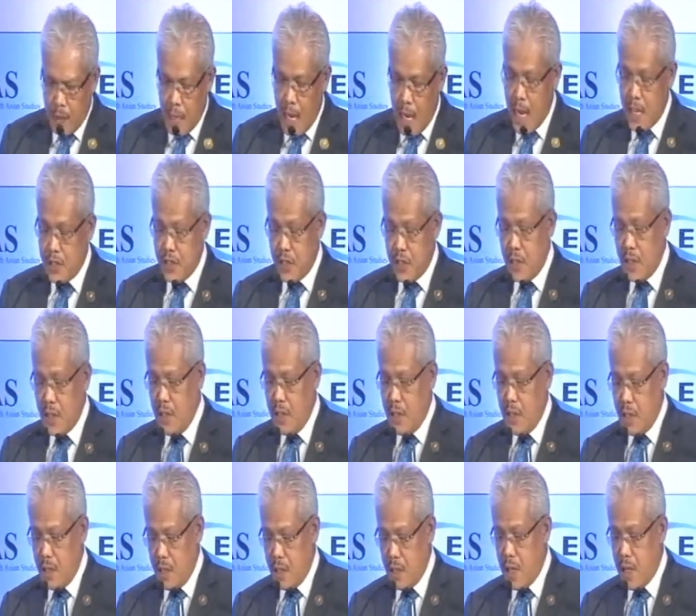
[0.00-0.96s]
The
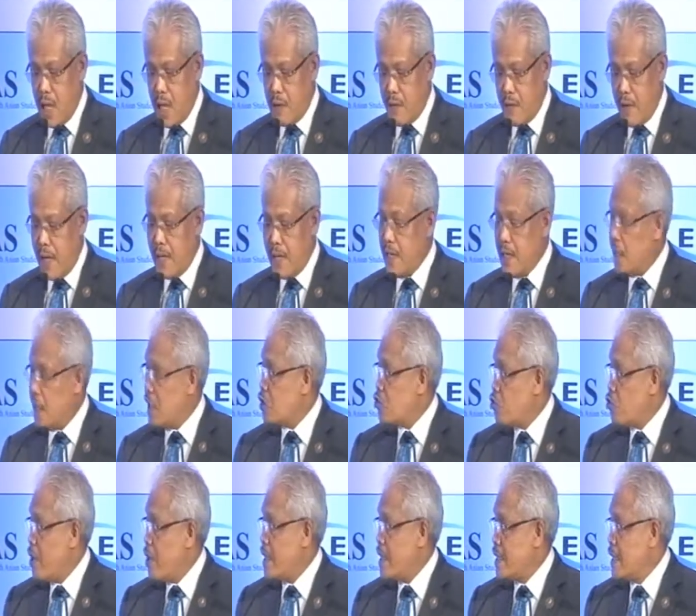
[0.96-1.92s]
ASEAN-India car rally
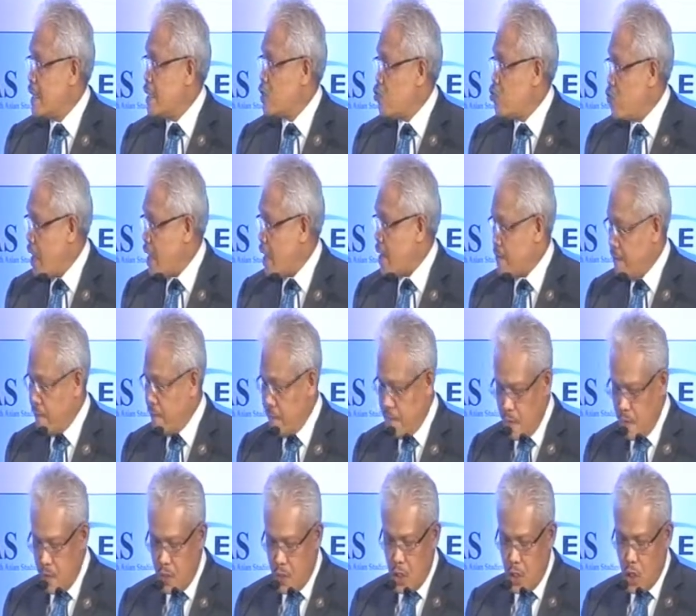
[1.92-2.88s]
in 2012
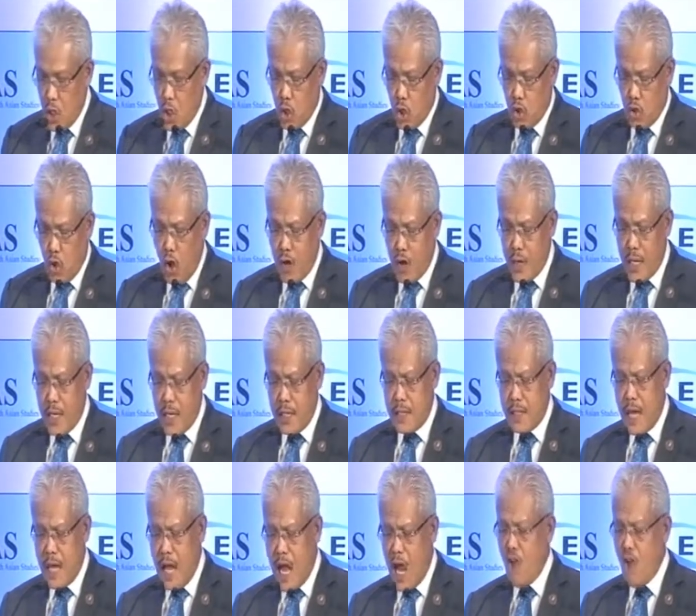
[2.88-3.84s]
taught
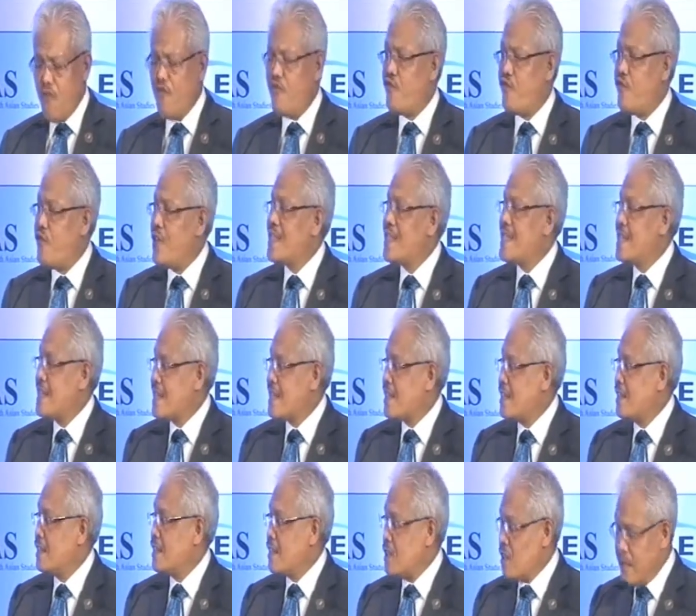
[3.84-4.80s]
us how
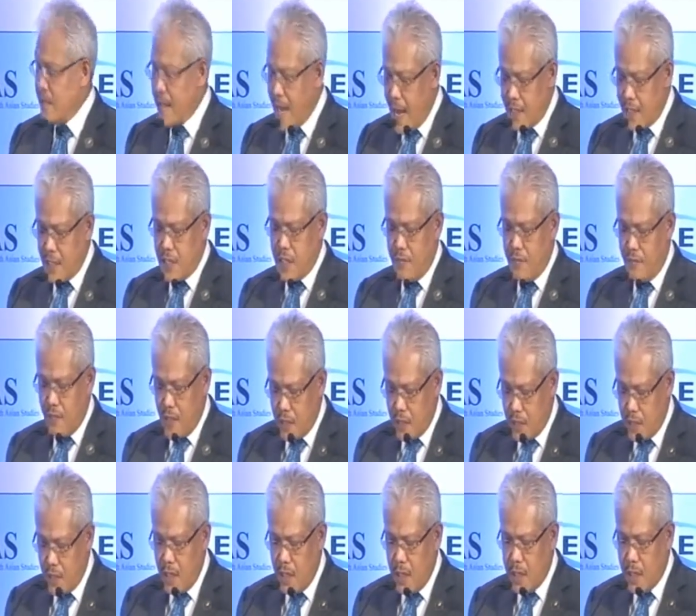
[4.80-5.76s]
physical
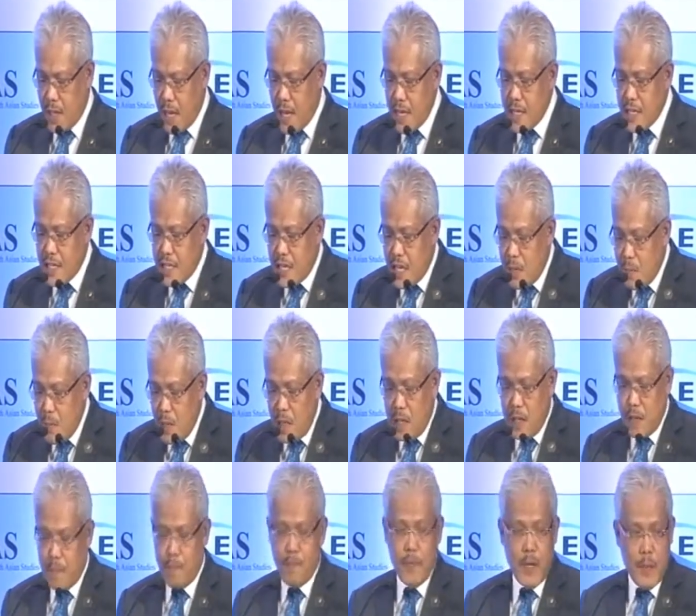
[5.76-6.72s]
connectivity can
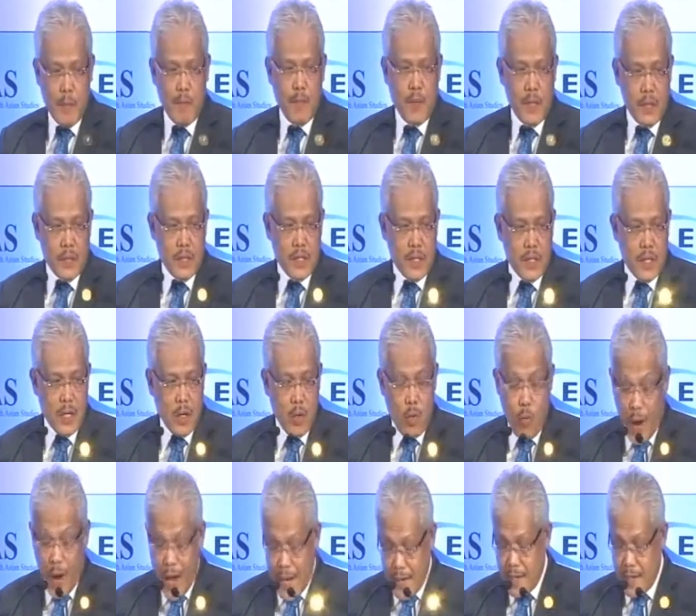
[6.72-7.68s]
stimulate people's
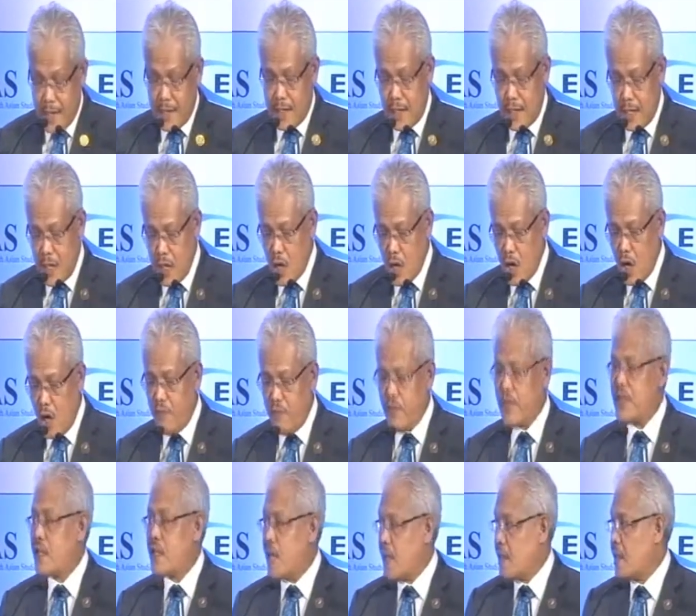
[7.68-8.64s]
awareness
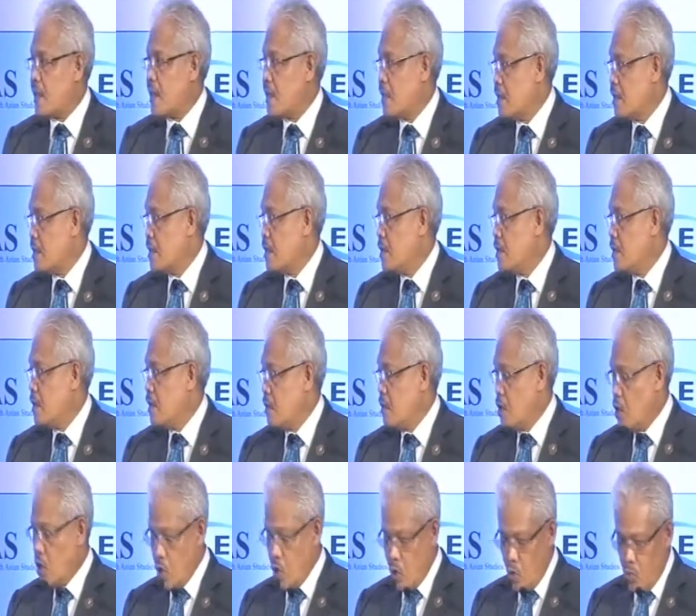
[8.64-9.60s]
of each other
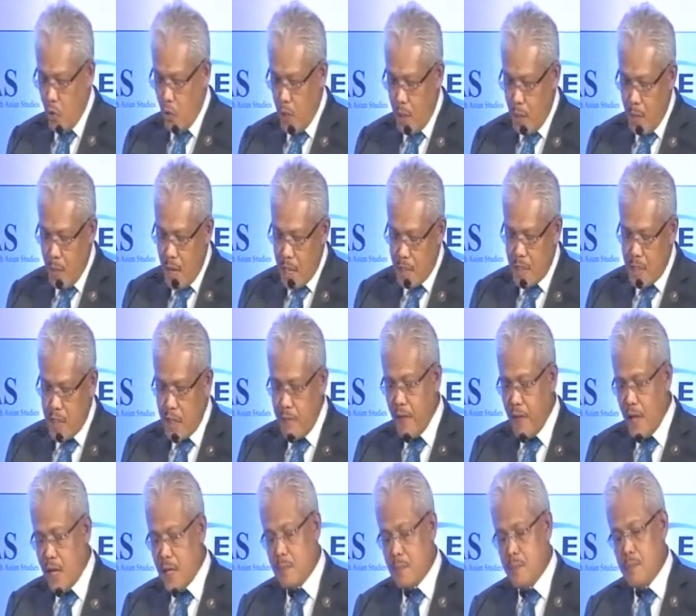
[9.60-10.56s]
we must
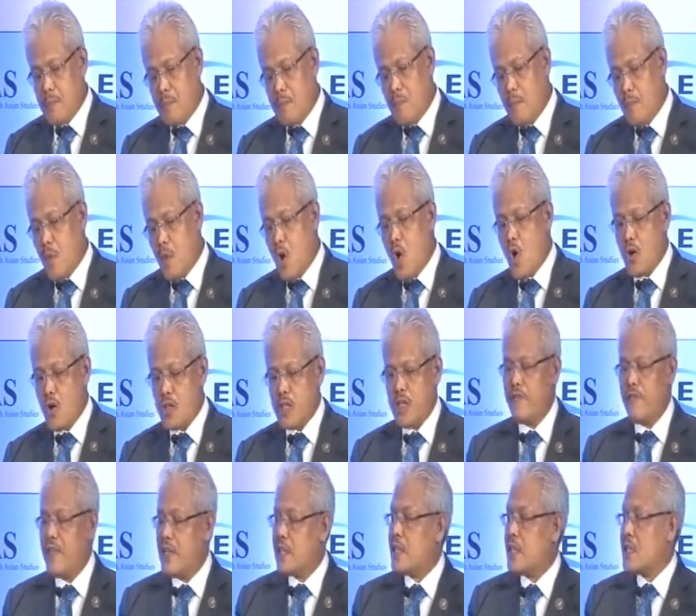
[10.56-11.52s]
develop more
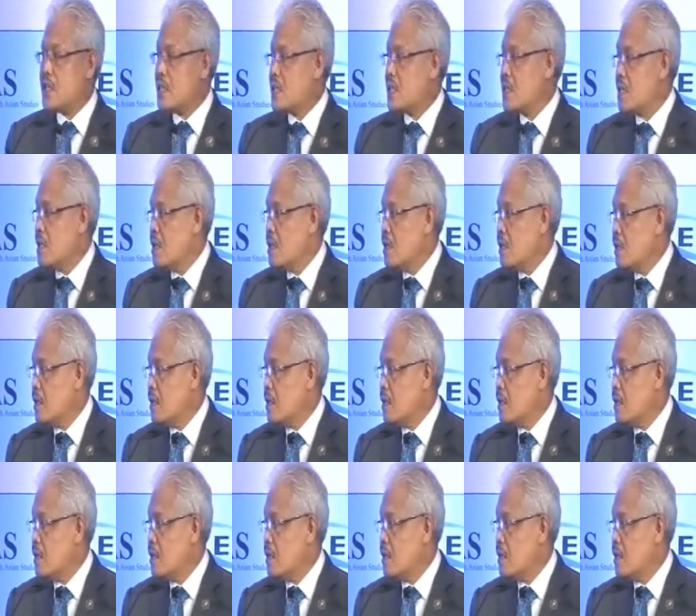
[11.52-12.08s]
activities